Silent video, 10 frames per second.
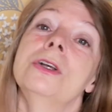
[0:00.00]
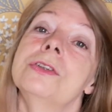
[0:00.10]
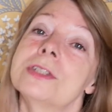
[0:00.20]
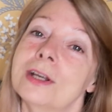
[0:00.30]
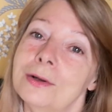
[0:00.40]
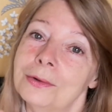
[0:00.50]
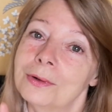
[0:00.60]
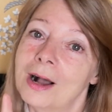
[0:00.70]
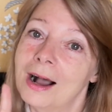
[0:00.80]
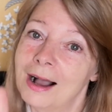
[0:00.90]
So
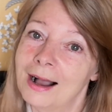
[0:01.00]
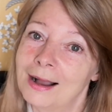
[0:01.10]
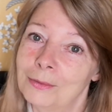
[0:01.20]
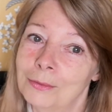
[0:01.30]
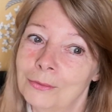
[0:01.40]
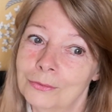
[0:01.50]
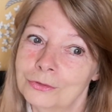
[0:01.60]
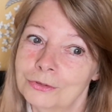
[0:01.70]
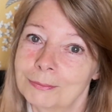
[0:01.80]
I'll